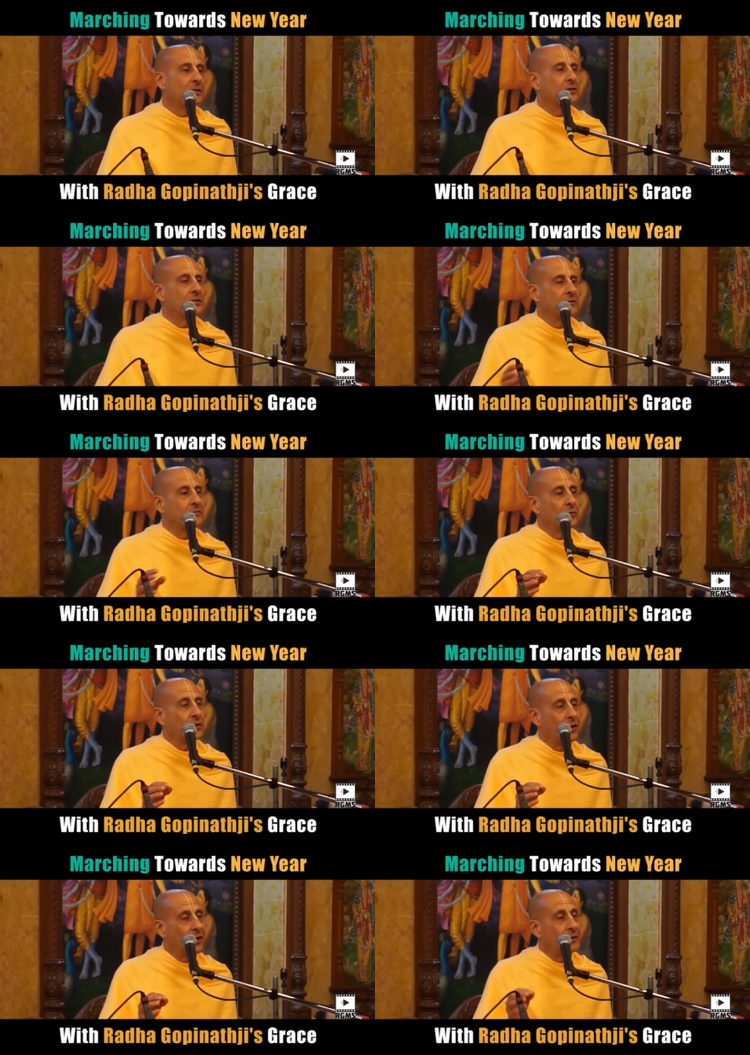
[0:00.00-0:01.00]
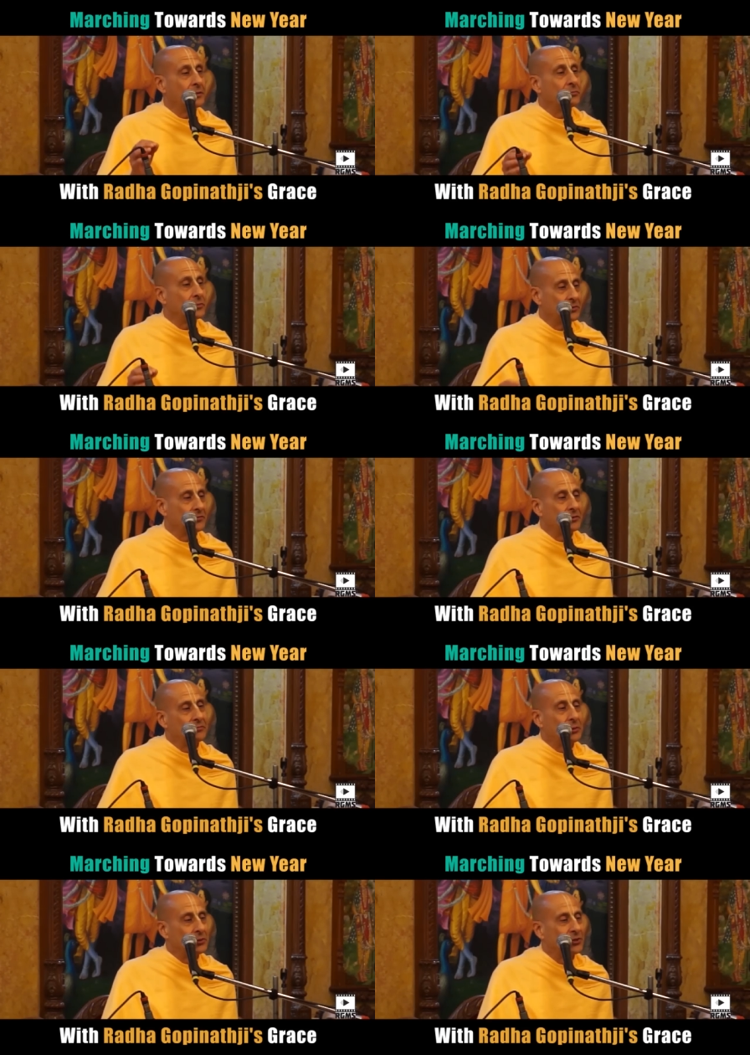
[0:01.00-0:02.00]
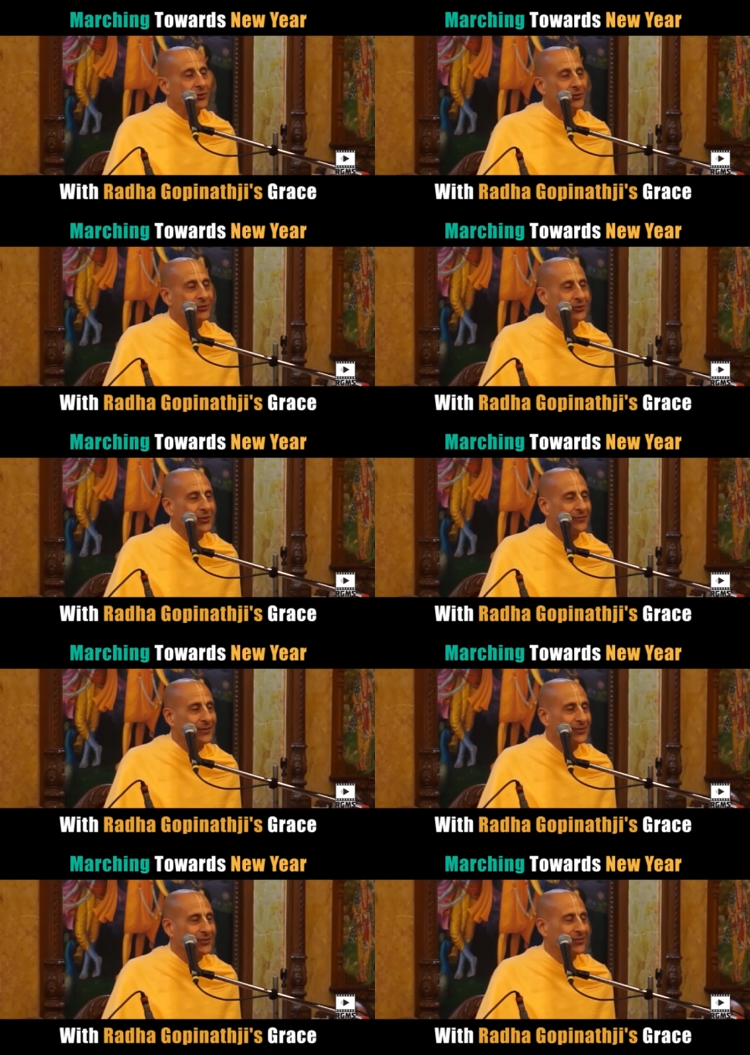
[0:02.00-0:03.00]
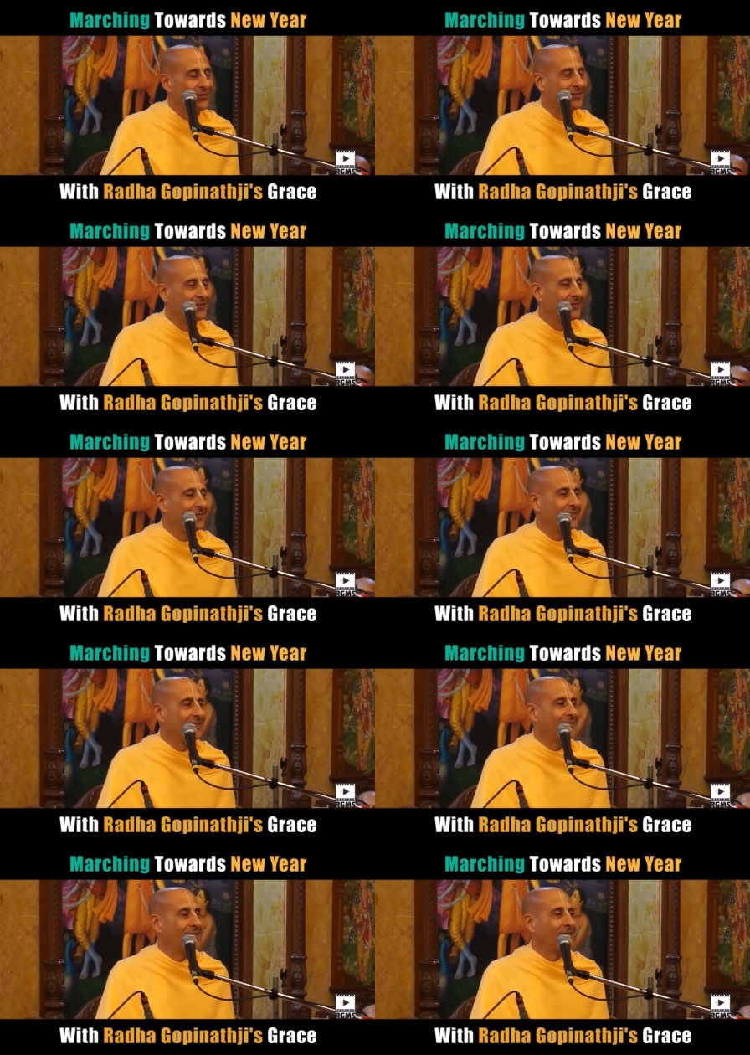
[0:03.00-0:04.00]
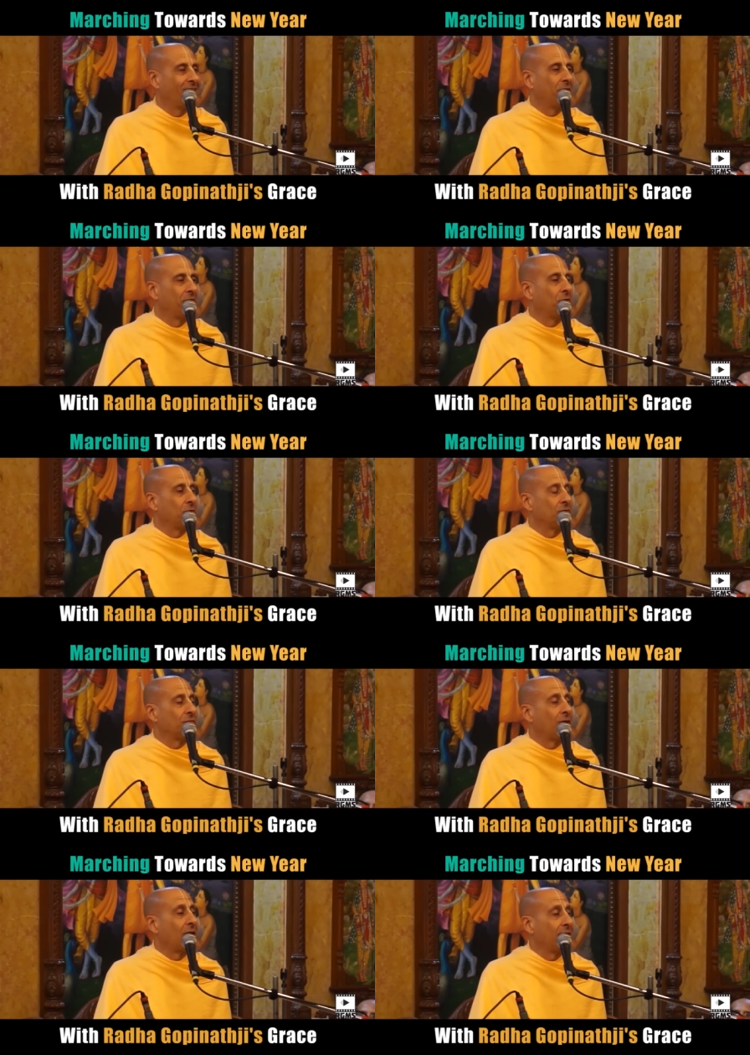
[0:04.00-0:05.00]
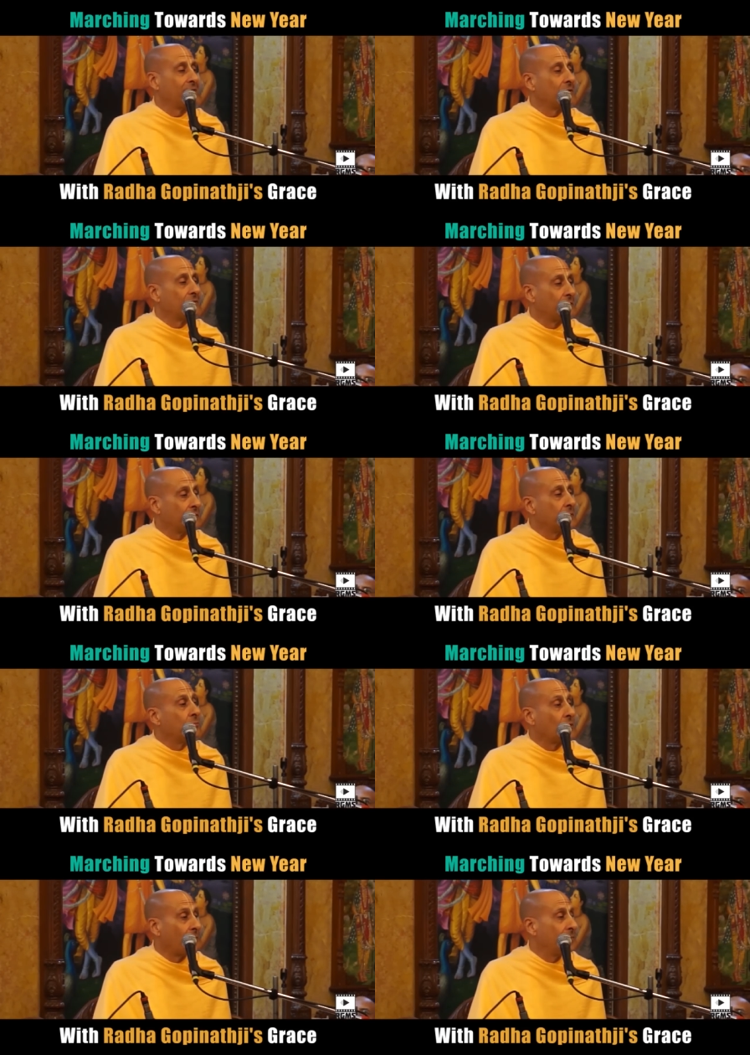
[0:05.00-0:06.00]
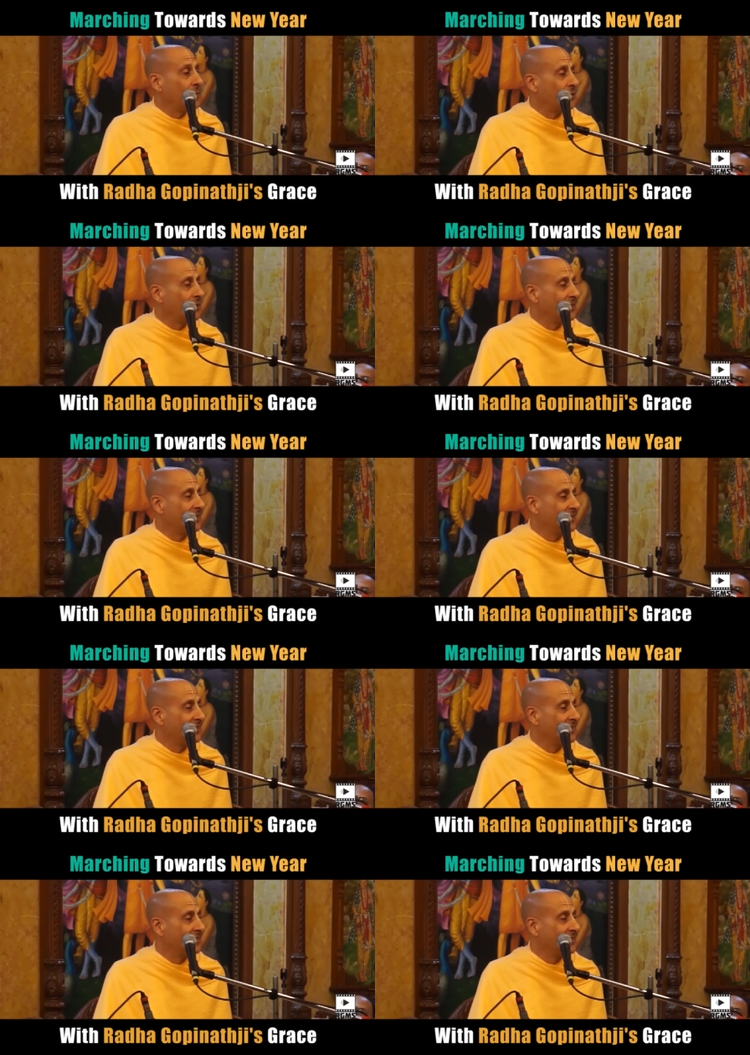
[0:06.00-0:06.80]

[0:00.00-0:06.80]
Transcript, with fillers: are 64 items of devotional service of those five are very primary.